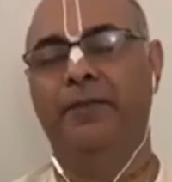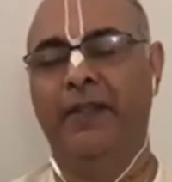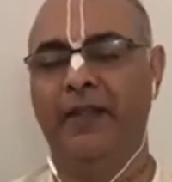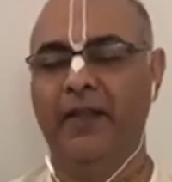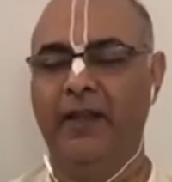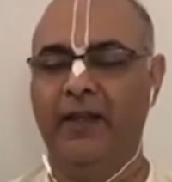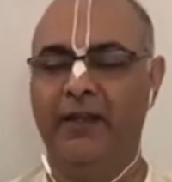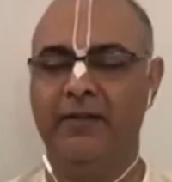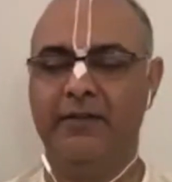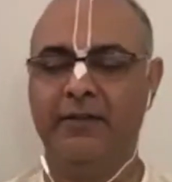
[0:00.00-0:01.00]

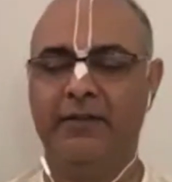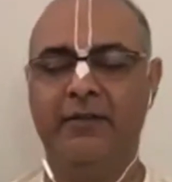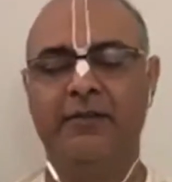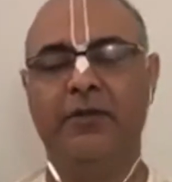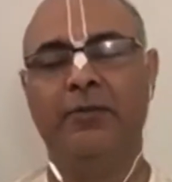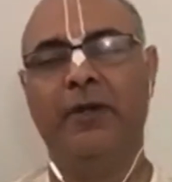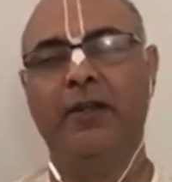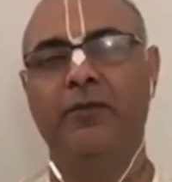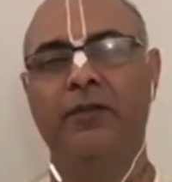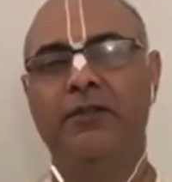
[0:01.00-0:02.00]
and this Gopal
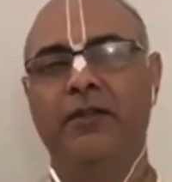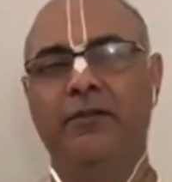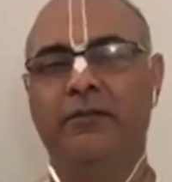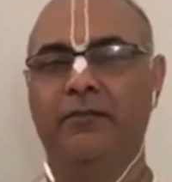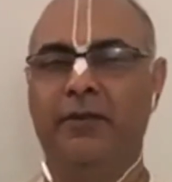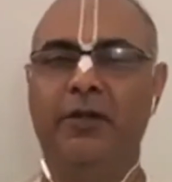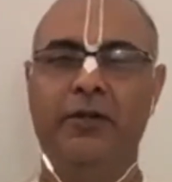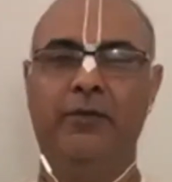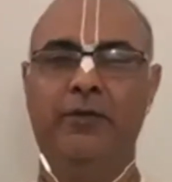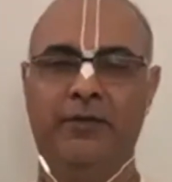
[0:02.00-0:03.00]
was
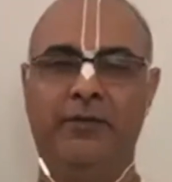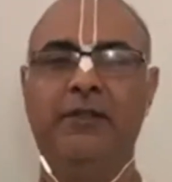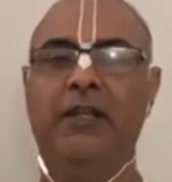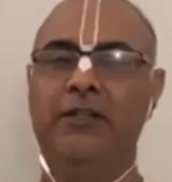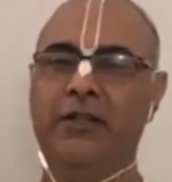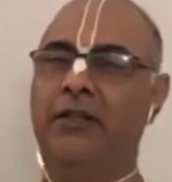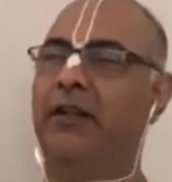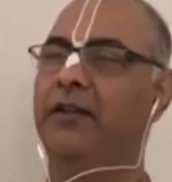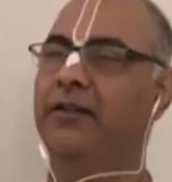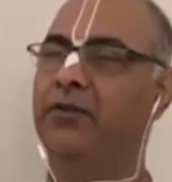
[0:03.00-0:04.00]
he was teacher
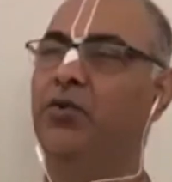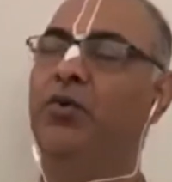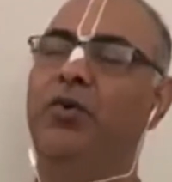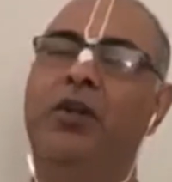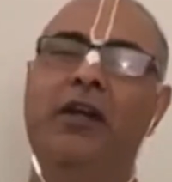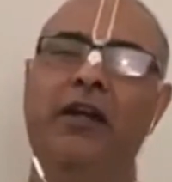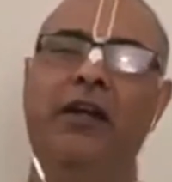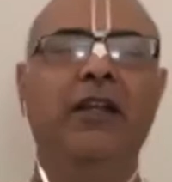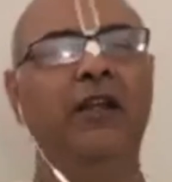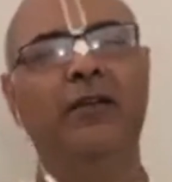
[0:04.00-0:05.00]
at the school,
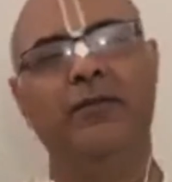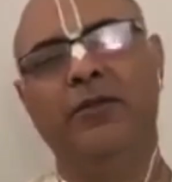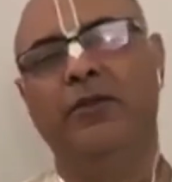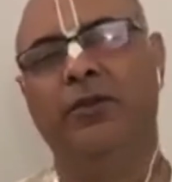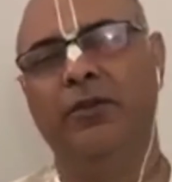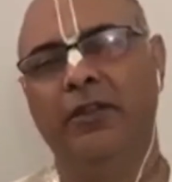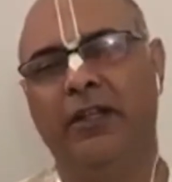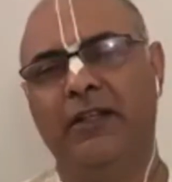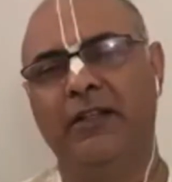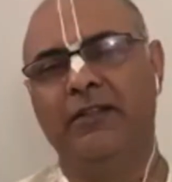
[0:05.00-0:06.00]
and he comes to know
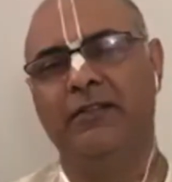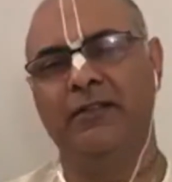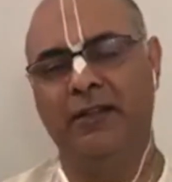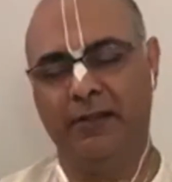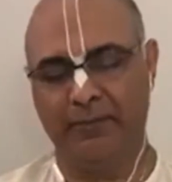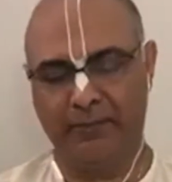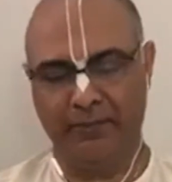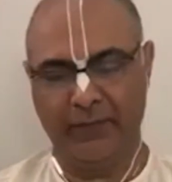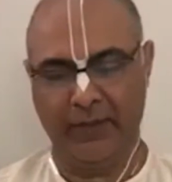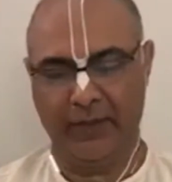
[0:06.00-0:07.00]
that this
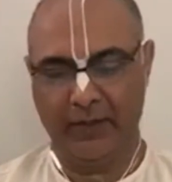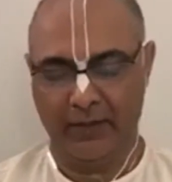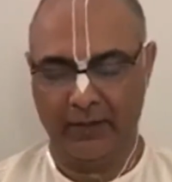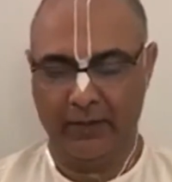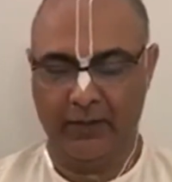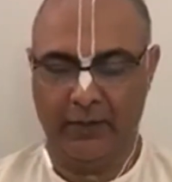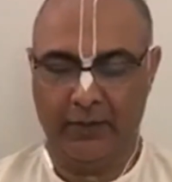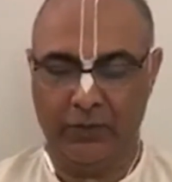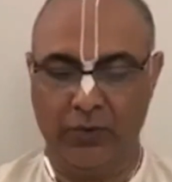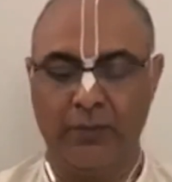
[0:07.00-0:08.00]

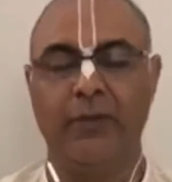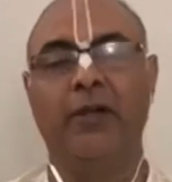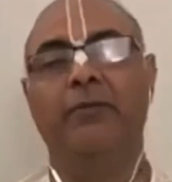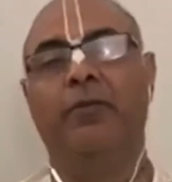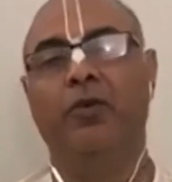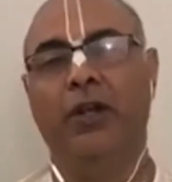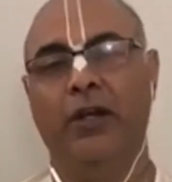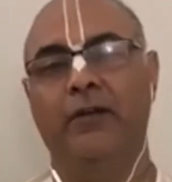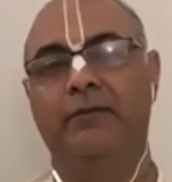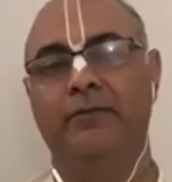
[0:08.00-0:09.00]
sweet maker
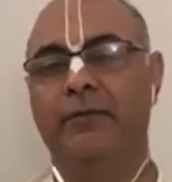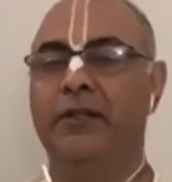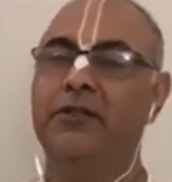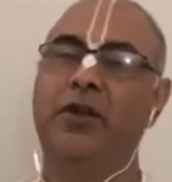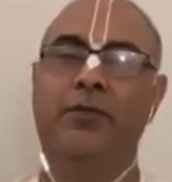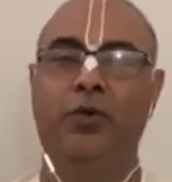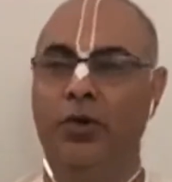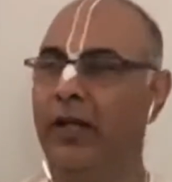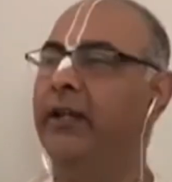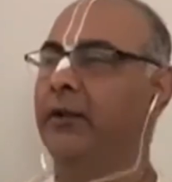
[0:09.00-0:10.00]
Bhola is not
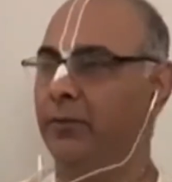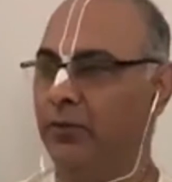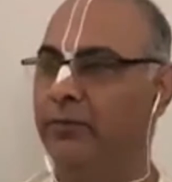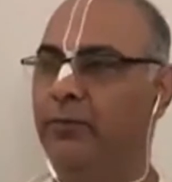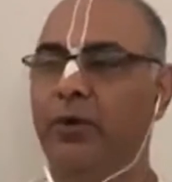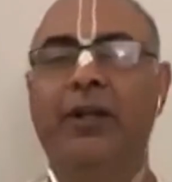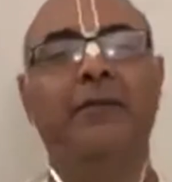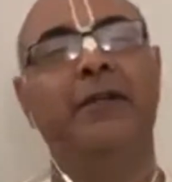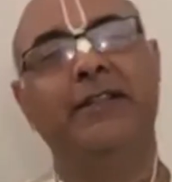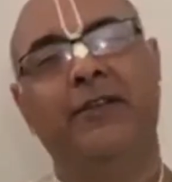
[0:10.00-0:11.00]
Bhola anymore. Bhola
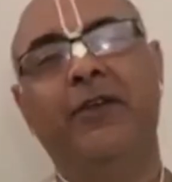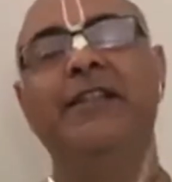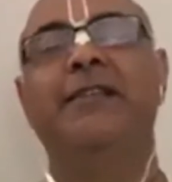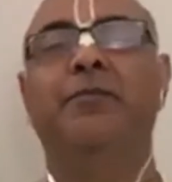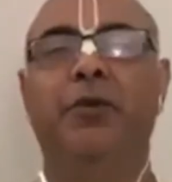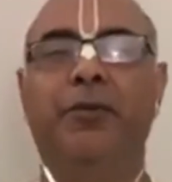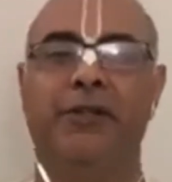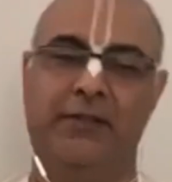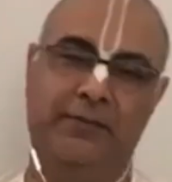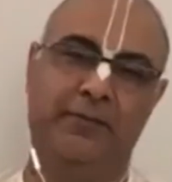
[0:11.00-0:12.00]
means a very simple
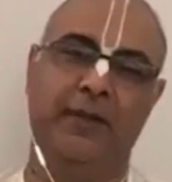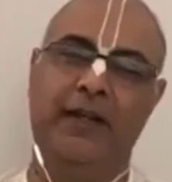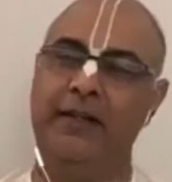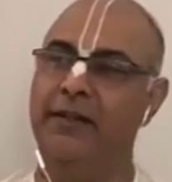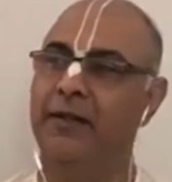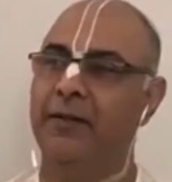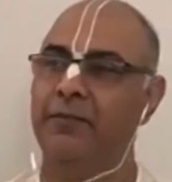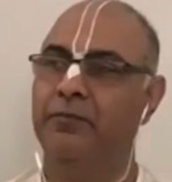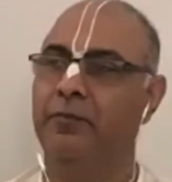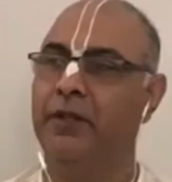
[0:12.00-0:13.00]
person, right?
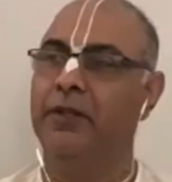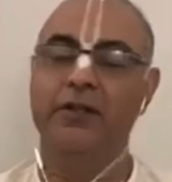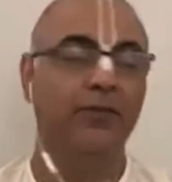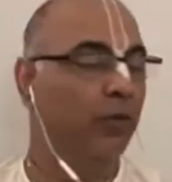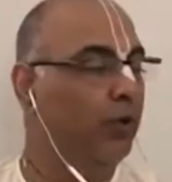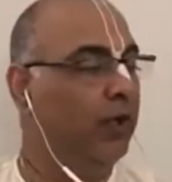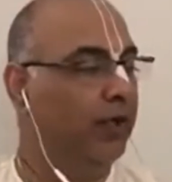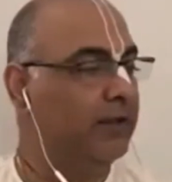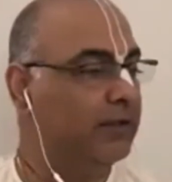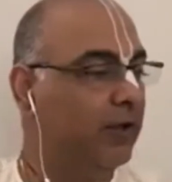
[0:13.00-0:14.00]
But this Bhola
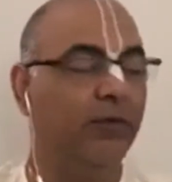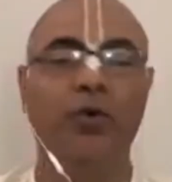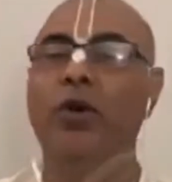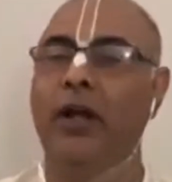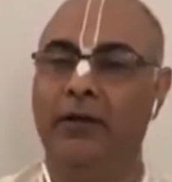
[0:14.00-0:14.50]
is not Bhola.